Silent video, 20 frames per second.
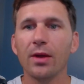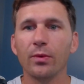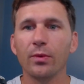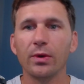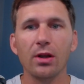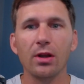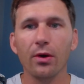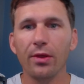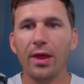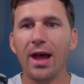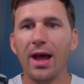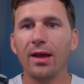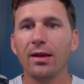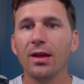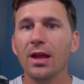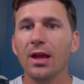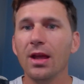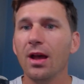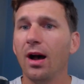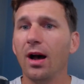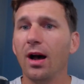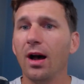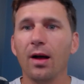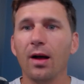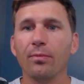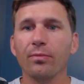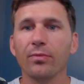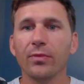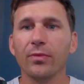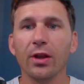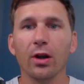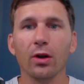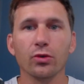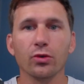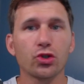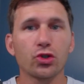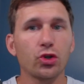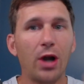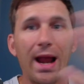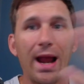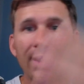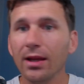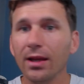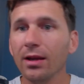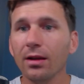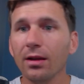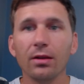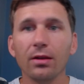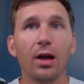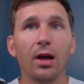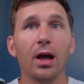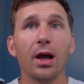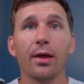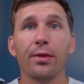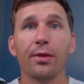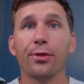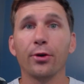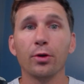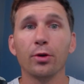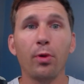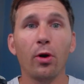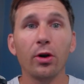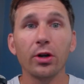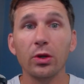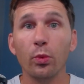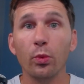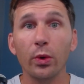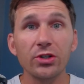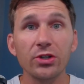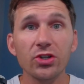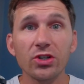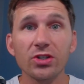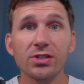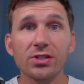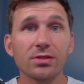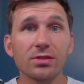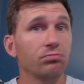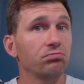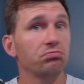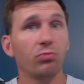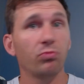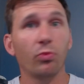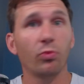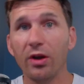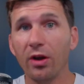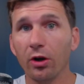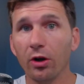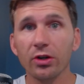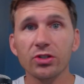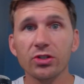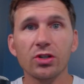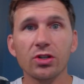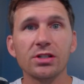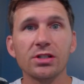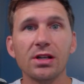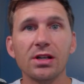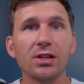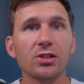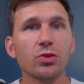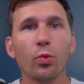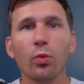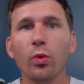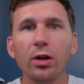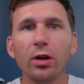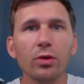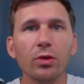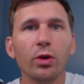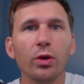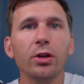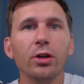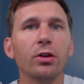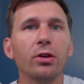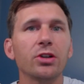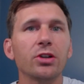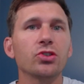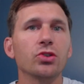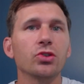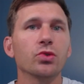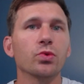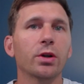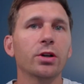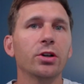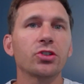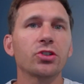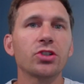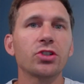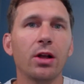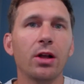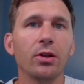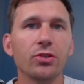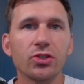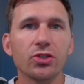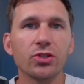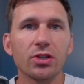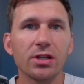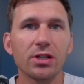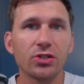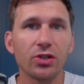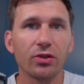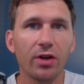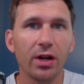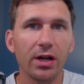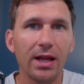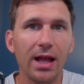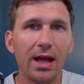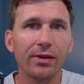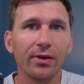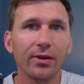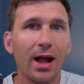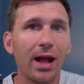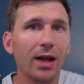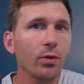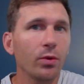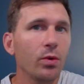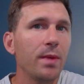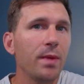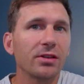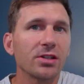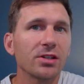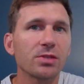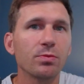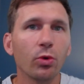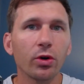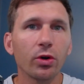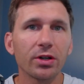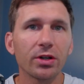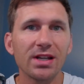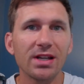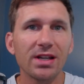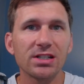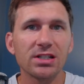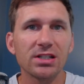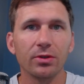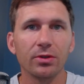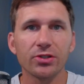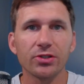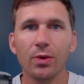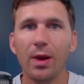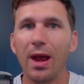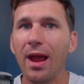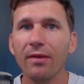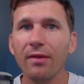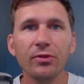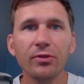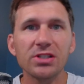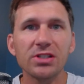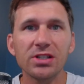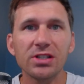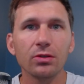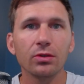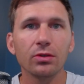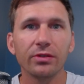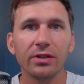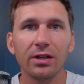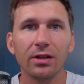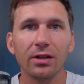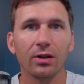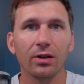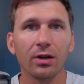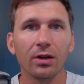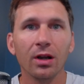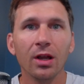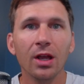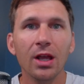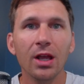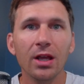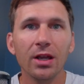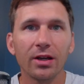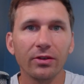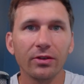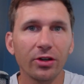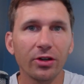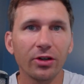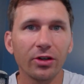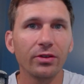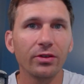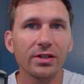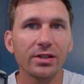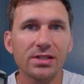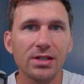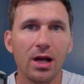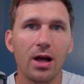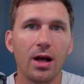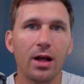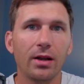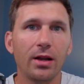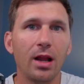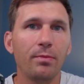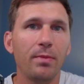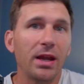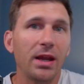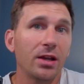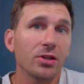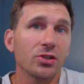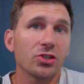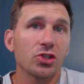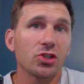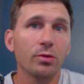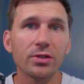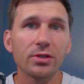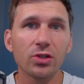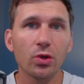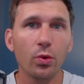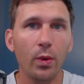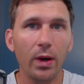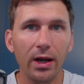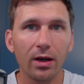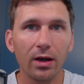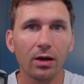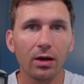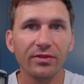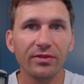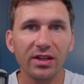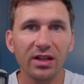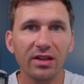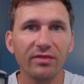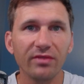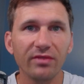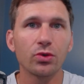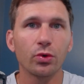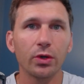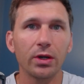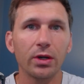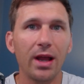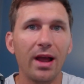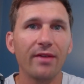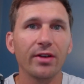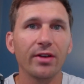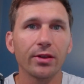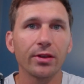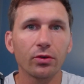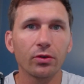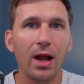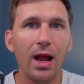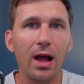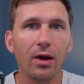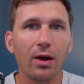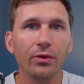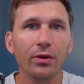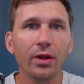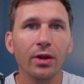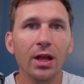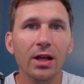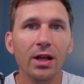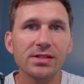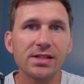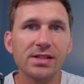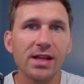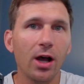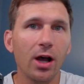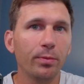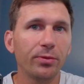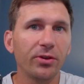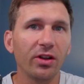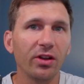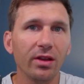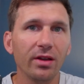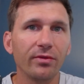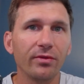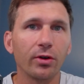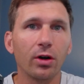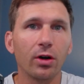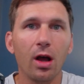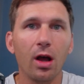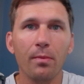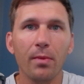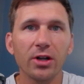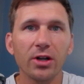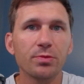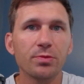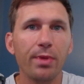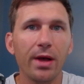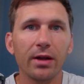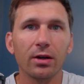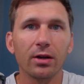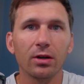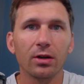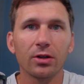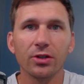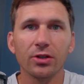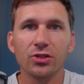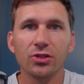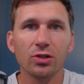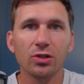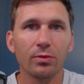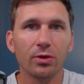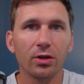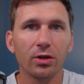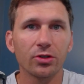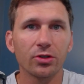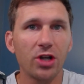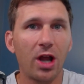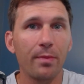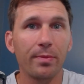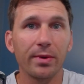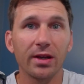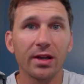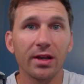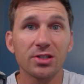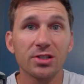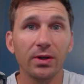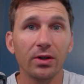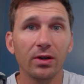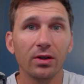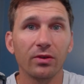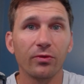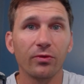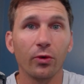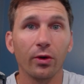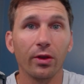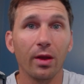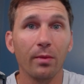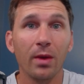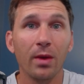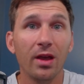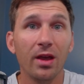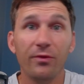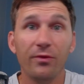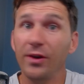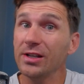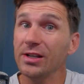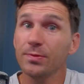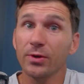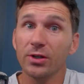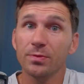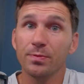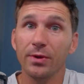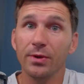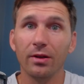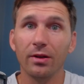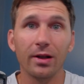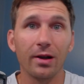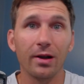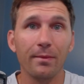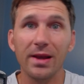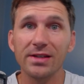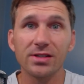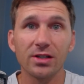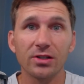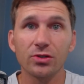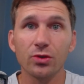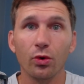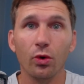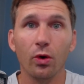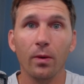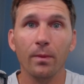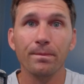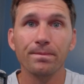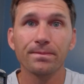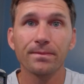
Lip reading: We know that. You know, tracking third-party widgets, we heard is an issue. What are your issues? What are your challenges as you're running out there? How do we make this more accessible so every single dealer can turn this on and make consumers aware of the inventory you have on the ground to help deliver a much better consumer shopping experience for them? Facebook's built an amazing tool.